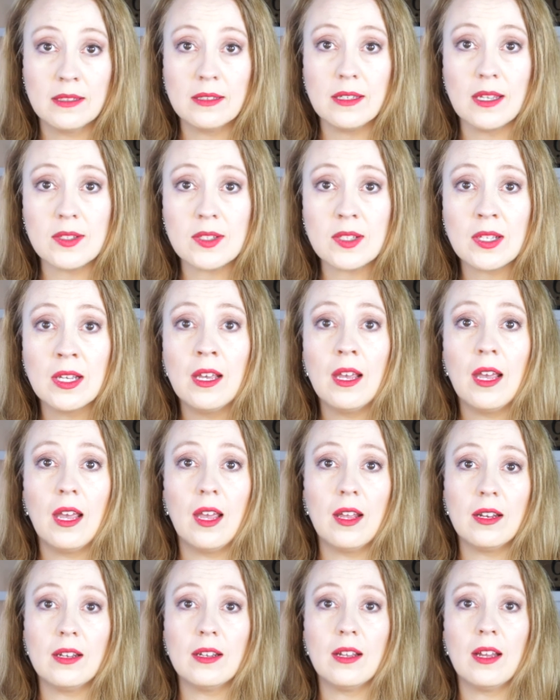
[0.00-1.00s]
Yes,
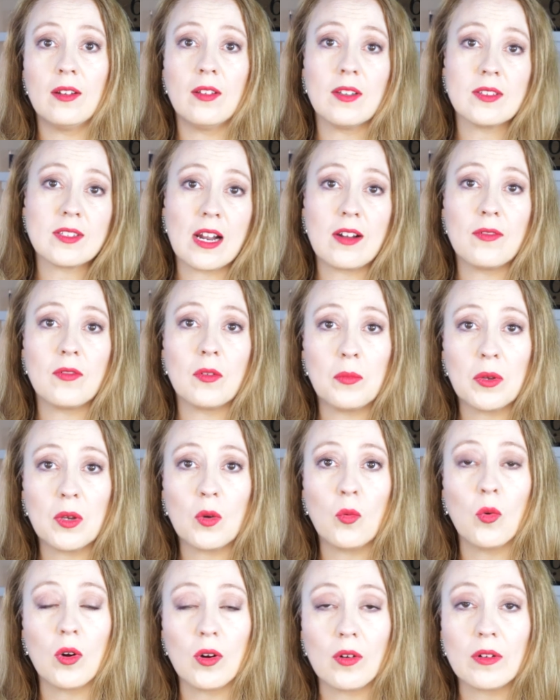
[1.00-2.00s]
and I know it's kind of a big
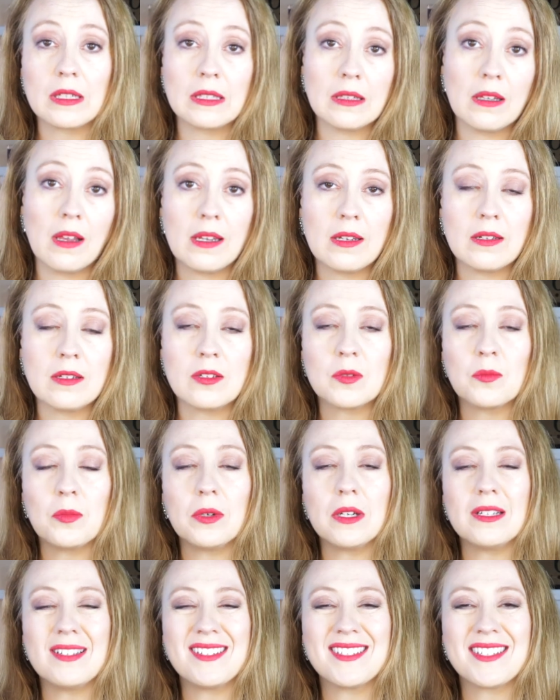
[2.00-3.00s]
word, enlightened,
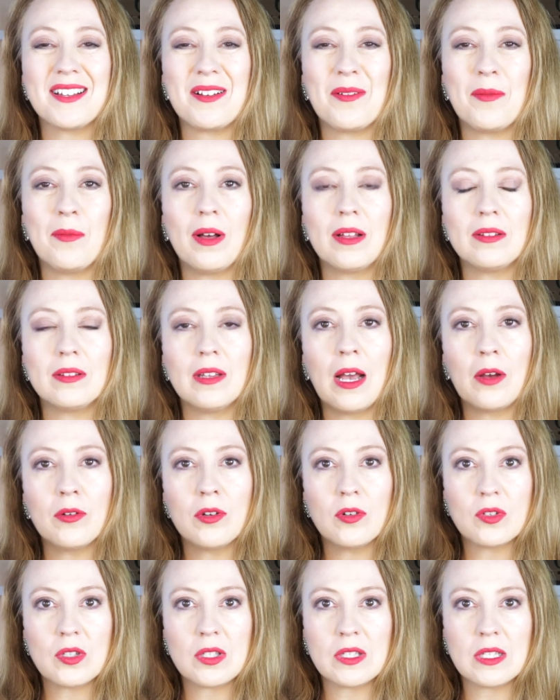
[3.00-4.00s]
but um, allow
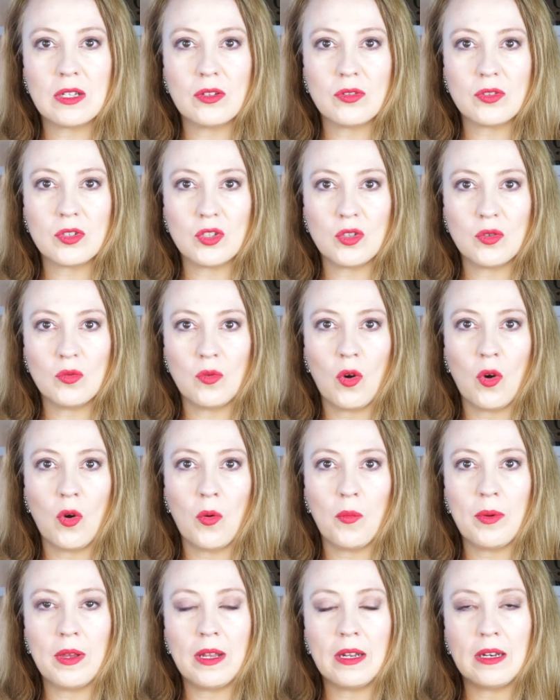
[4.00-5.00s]
yourselves to
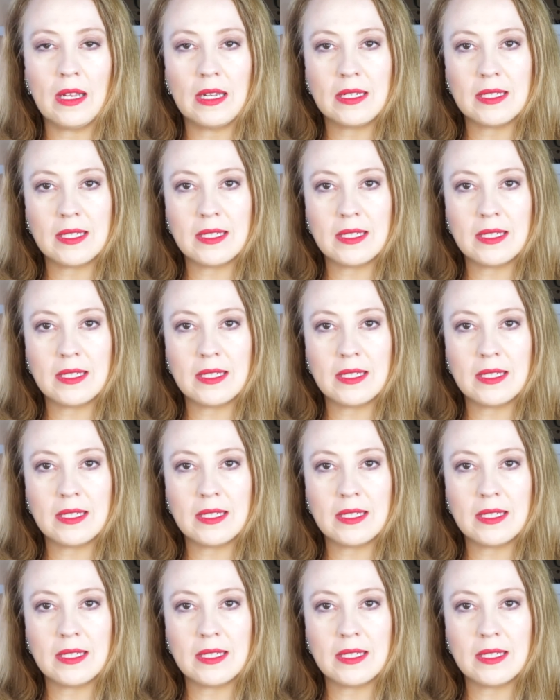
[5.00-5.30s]
open and